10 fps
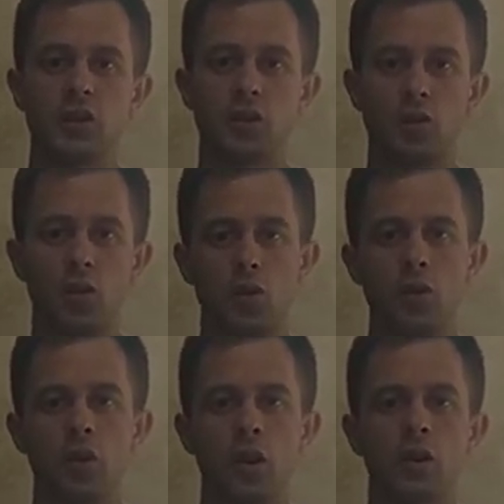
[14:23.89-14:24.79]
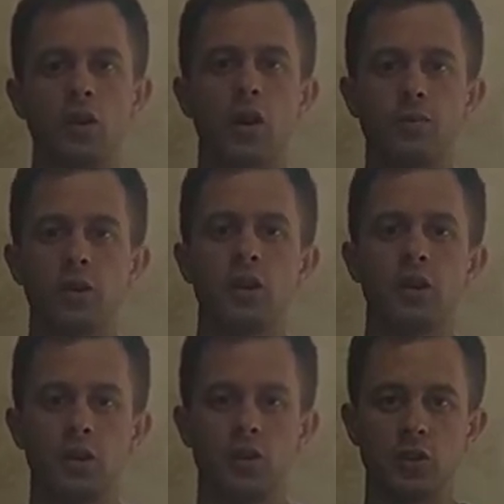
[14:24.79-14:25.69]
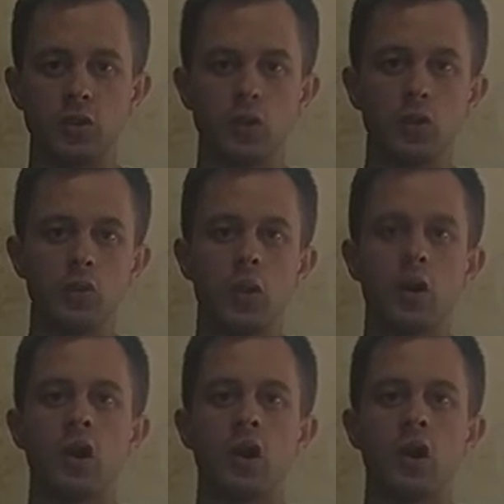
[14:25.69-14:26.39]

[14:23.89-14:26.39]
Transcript: your company, you,